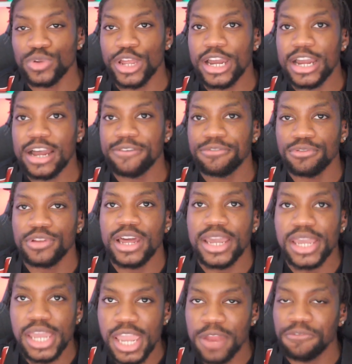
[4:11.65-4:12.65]
Like, I feel
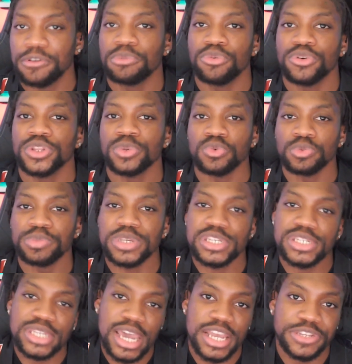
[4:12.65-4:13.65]
like everybody would be
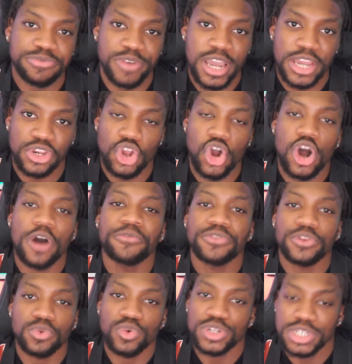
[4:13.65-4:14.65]
satisfied
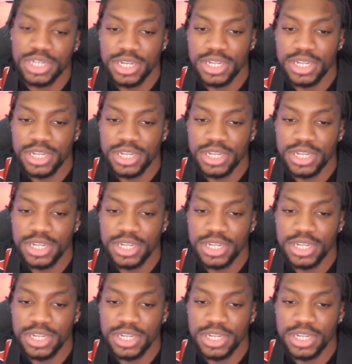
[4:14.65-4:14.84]
after watching